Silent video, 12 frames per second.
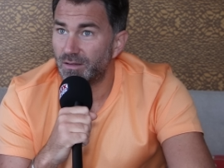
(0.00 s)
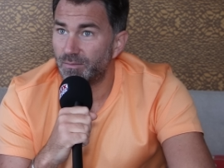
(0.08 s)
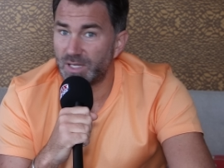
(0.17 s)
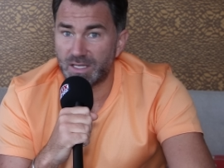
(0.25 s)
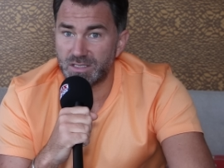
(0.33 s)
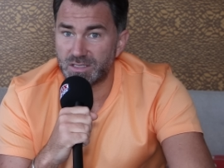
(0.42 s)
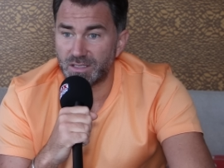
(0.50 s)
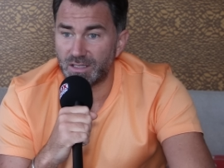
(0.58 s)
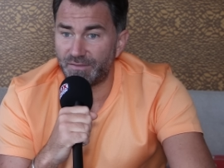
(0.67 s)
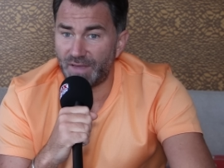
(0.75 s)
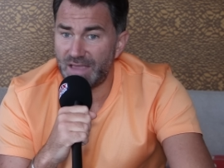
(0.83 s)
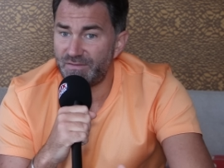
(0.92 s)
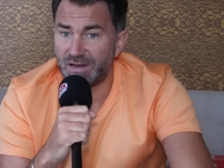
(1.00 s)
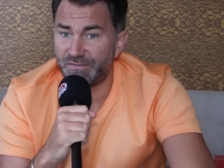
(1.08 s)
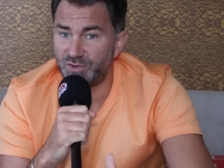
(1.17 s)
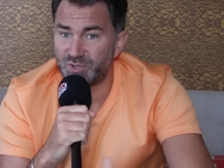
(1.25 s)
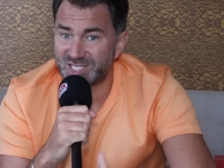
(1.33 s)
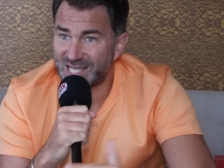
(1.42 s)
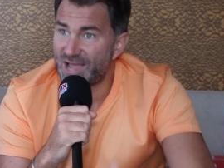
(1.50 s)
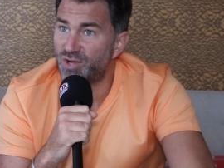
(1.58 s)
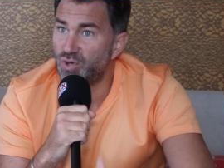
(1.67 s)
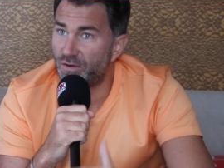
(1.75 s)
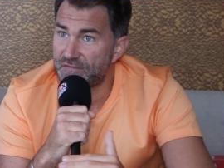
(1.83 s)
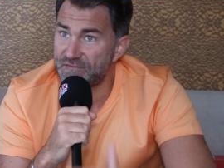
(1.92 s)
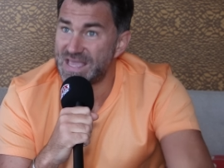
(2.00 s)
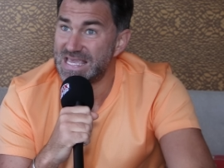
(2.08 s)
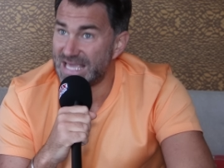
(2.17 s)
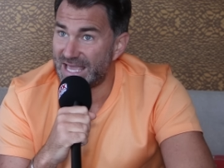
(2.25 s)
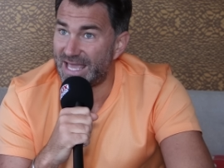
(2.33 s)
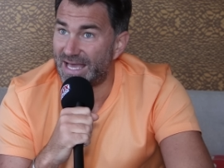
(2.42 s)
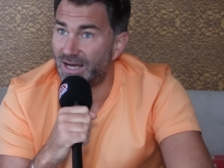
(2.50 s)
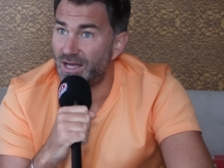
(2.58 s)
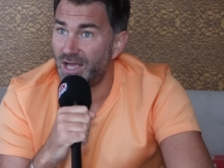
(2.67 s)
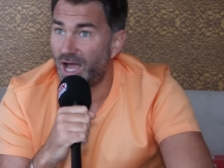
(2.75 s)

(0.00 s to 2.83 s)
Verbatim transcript: Because if, even if you stay on your feet here